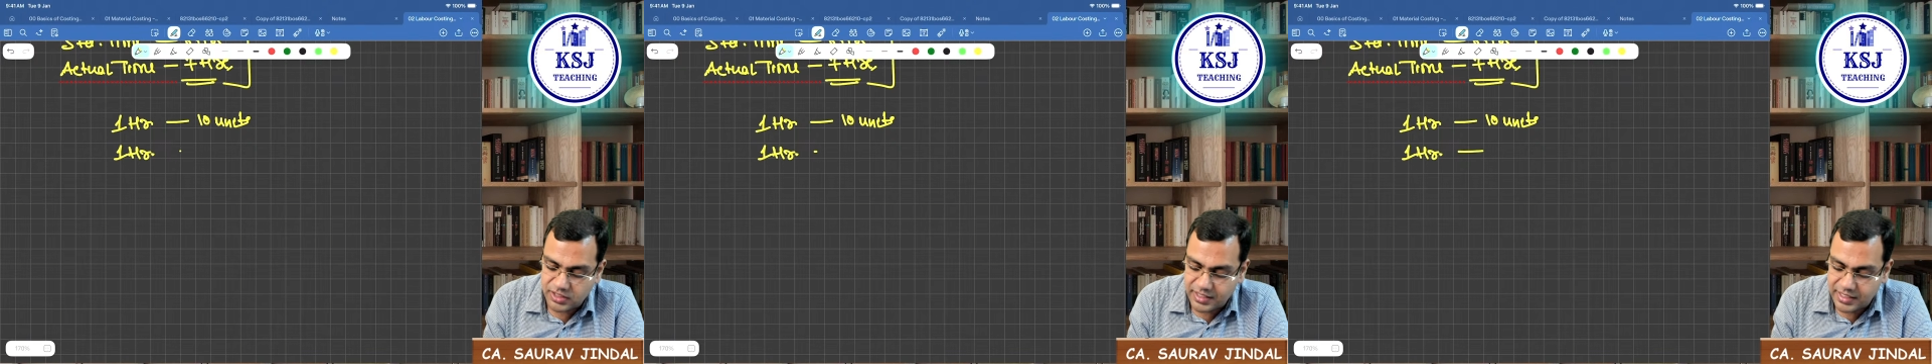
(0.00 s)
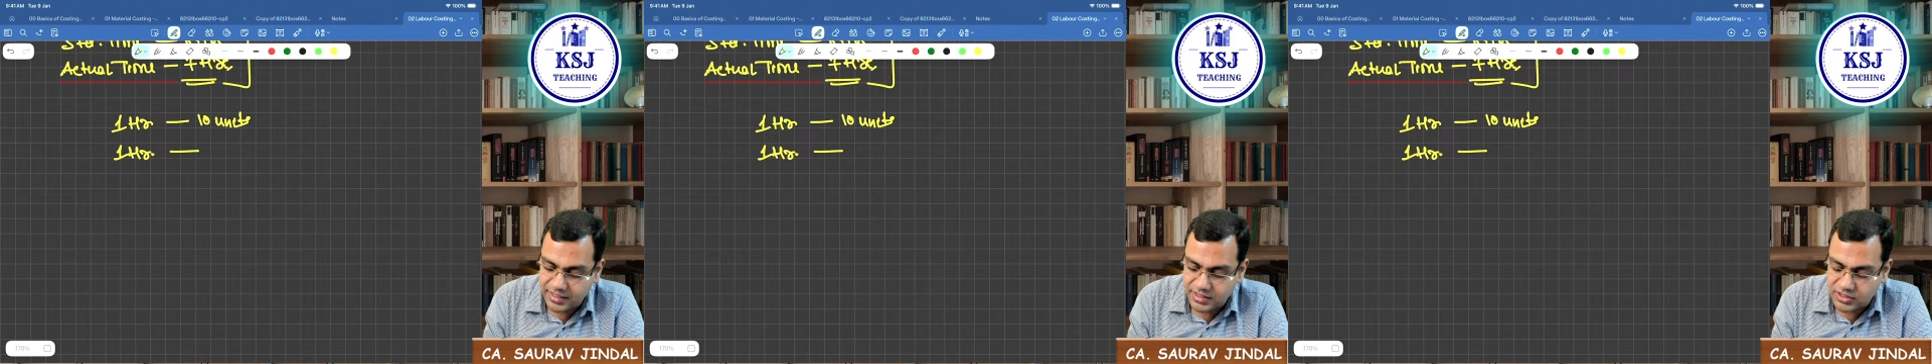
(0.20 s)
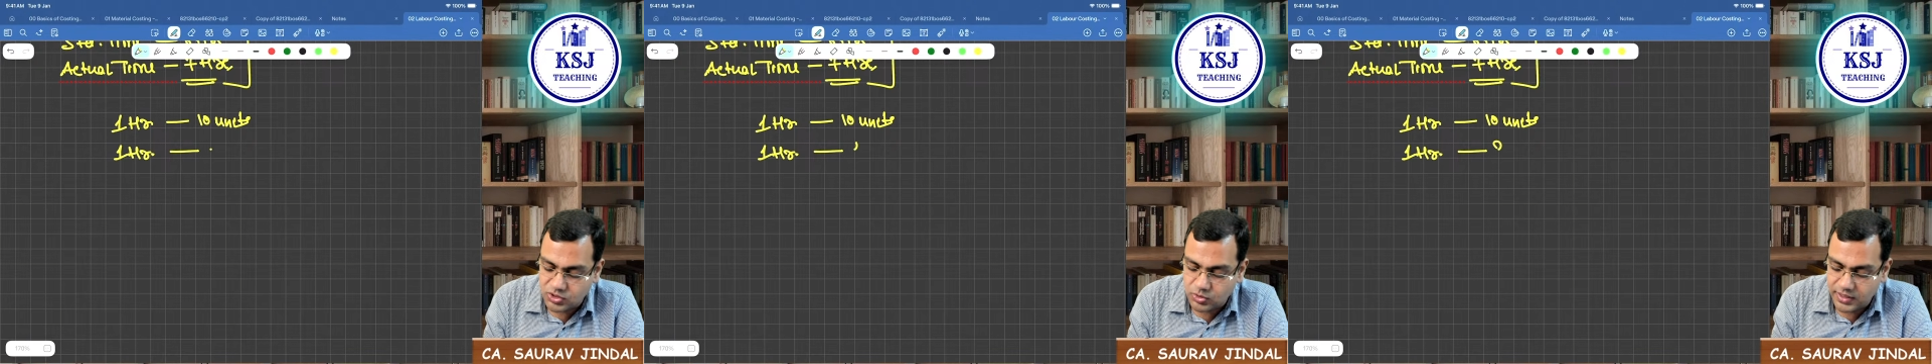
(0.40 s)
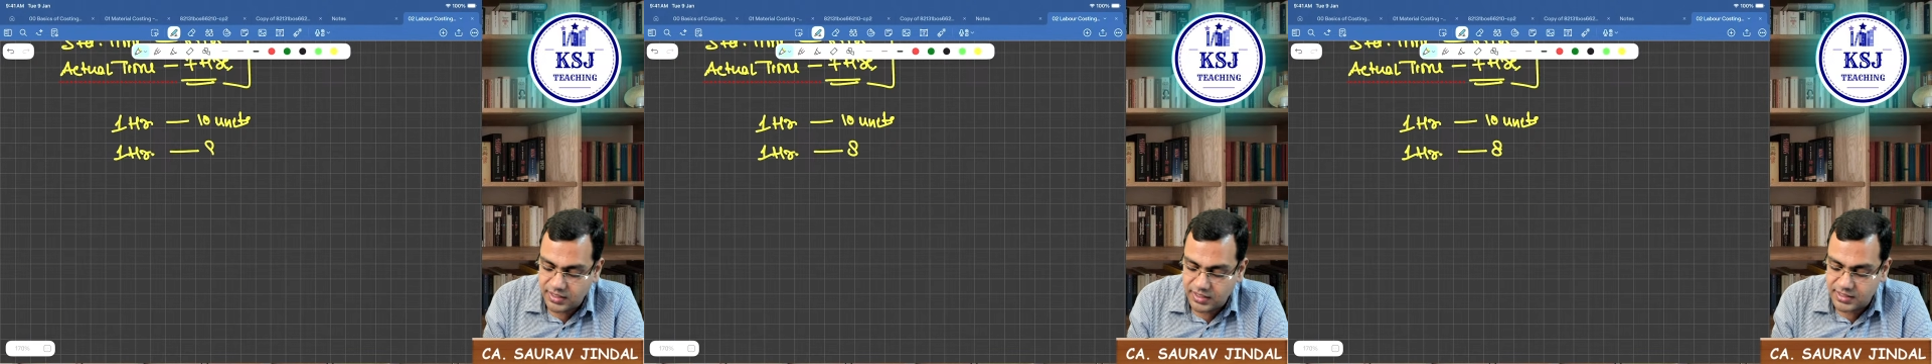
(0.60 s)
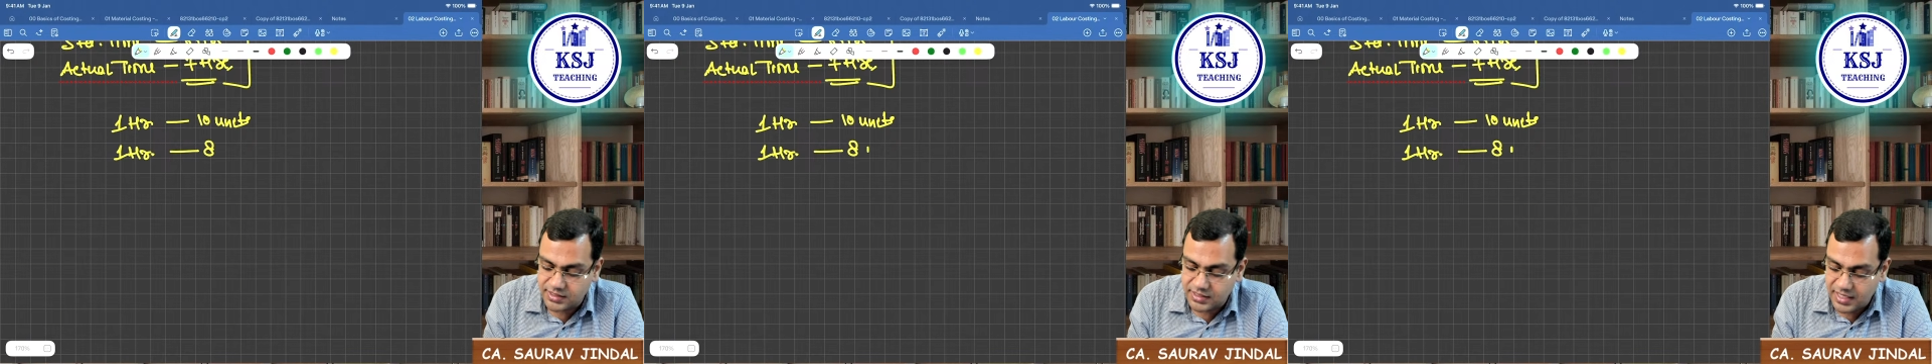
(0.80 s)
that he is doing
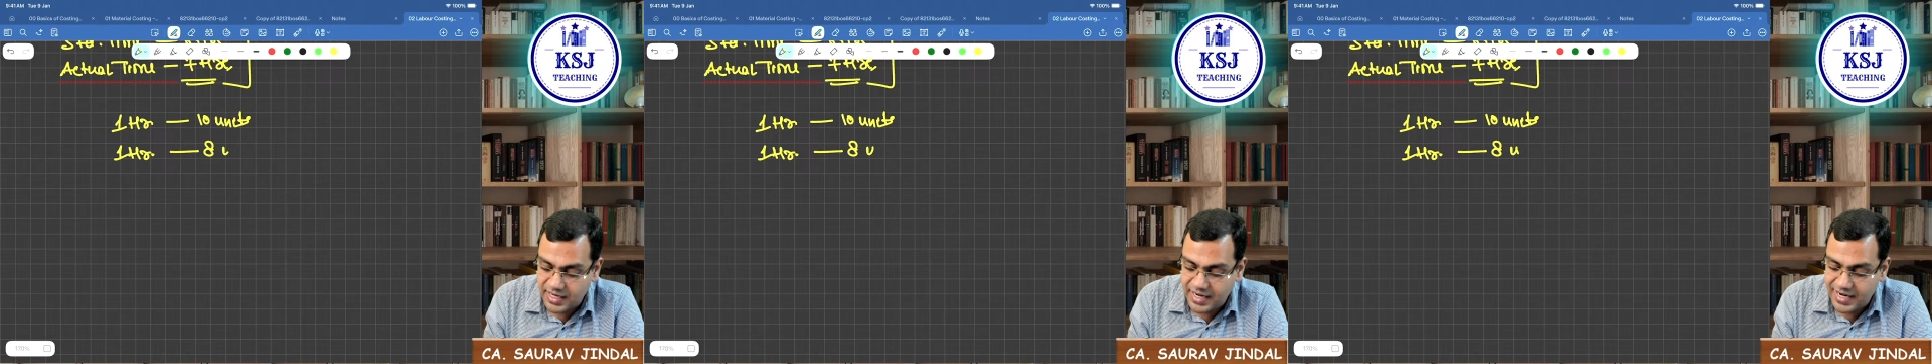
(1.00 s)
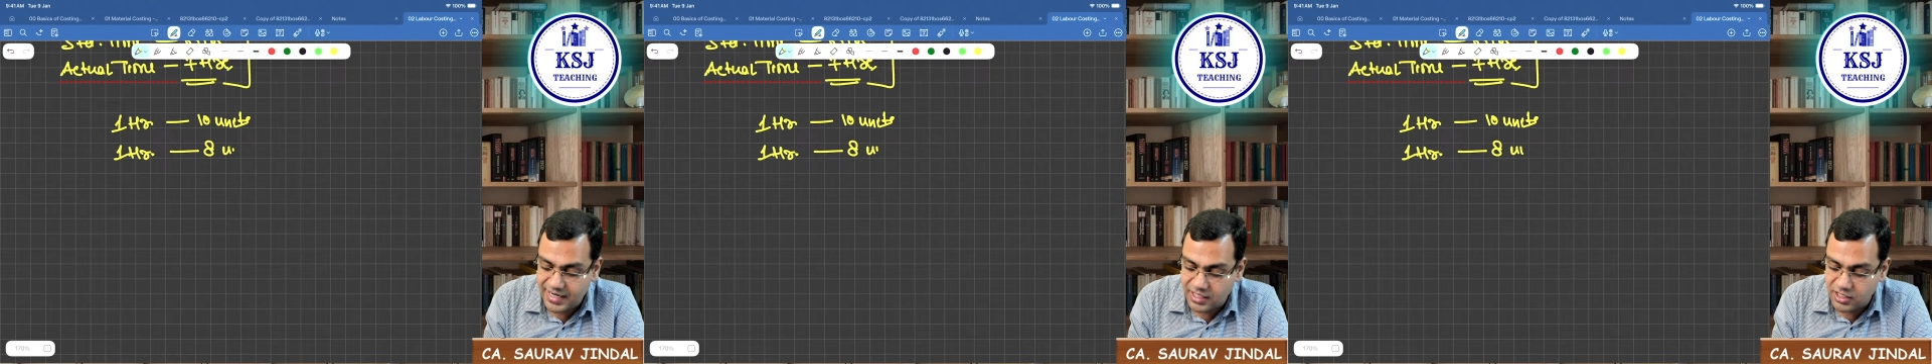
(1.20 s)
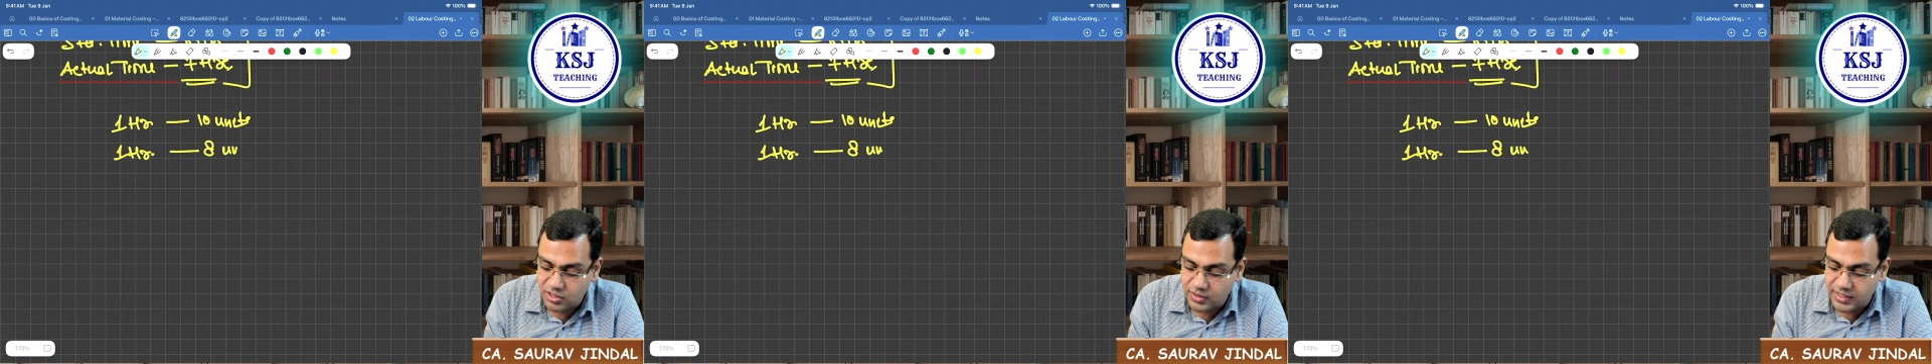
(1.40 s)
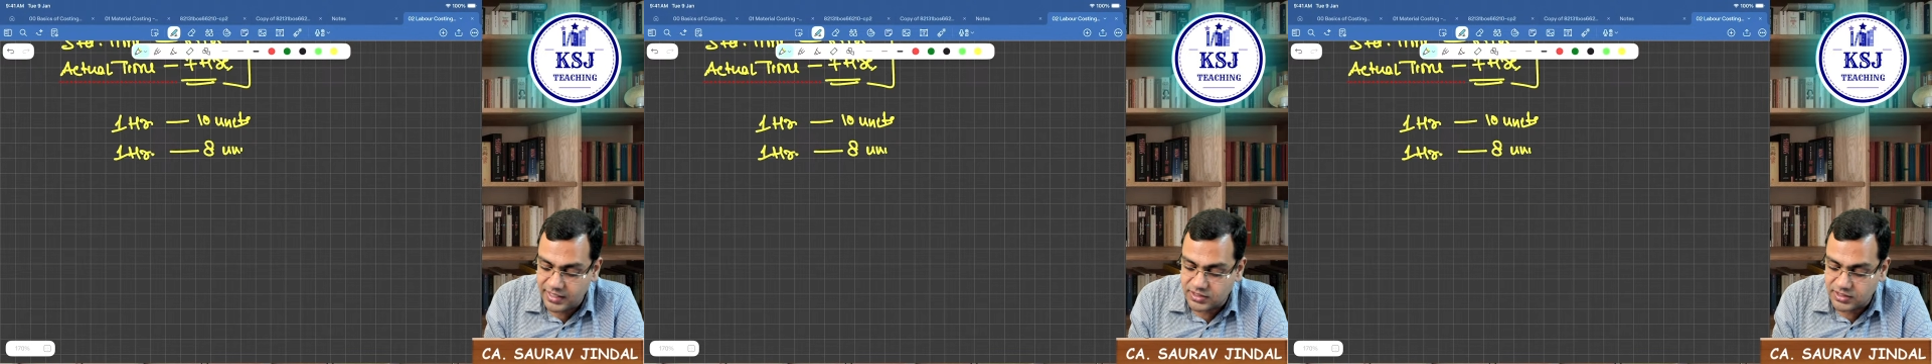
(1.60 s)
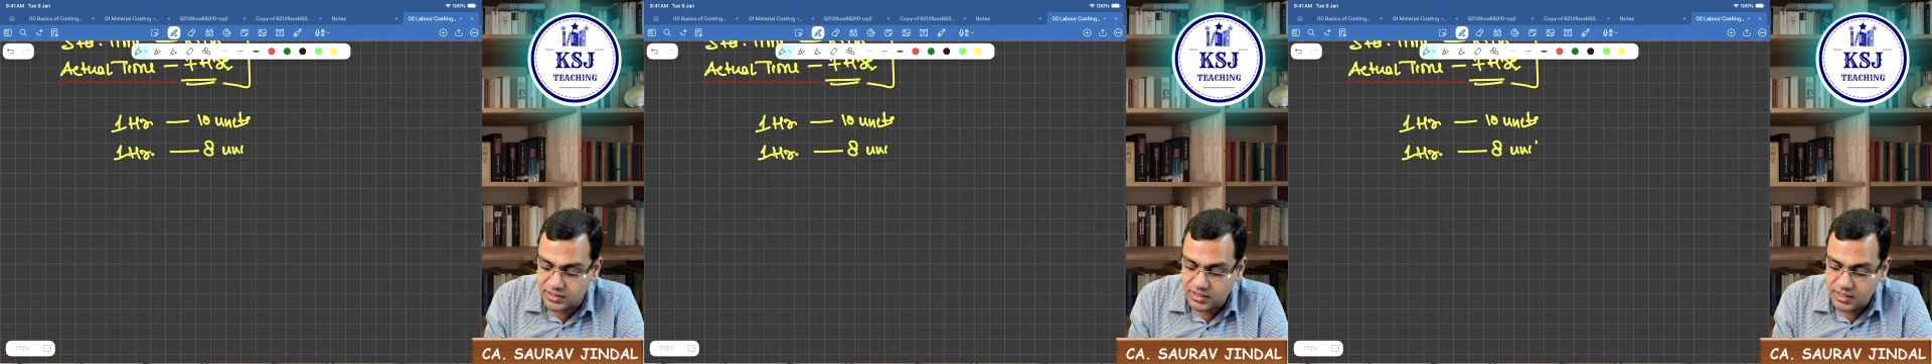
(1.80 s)
is 8
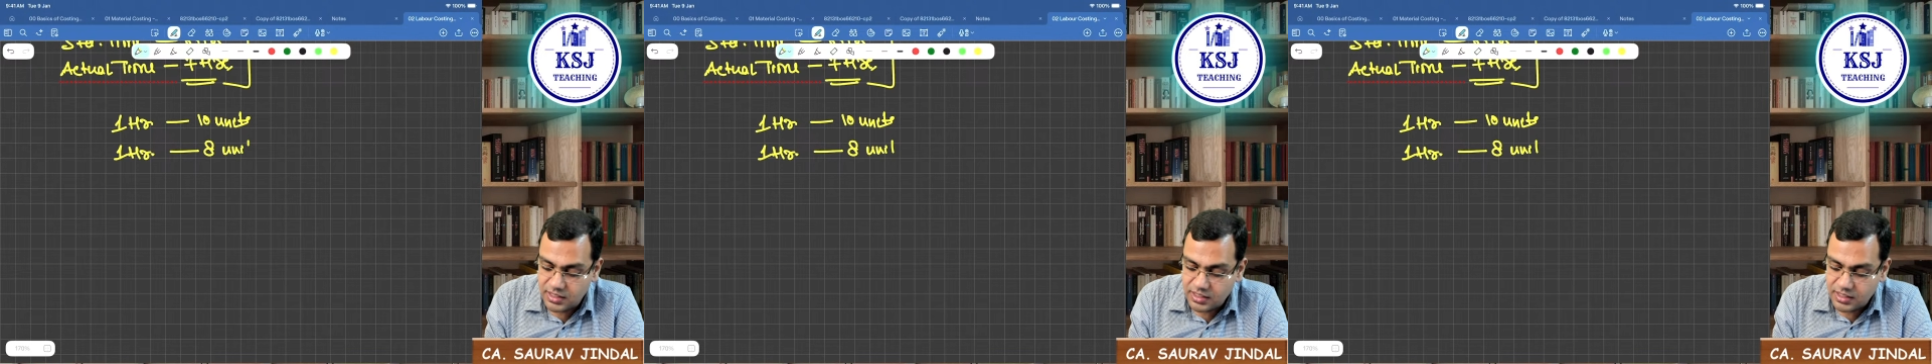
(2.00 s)
units.